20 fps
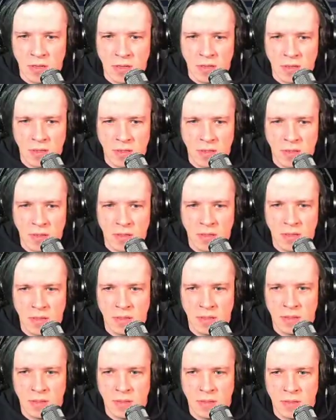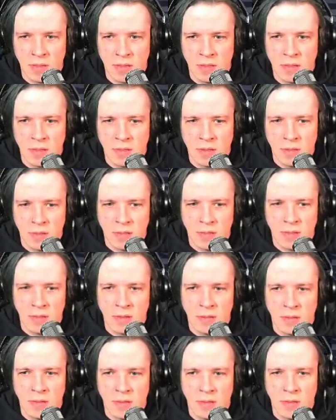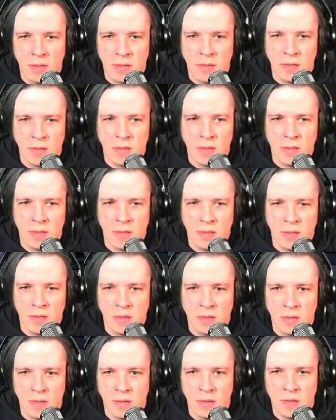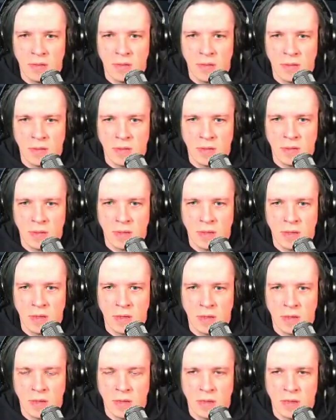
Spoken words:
Nothing is said.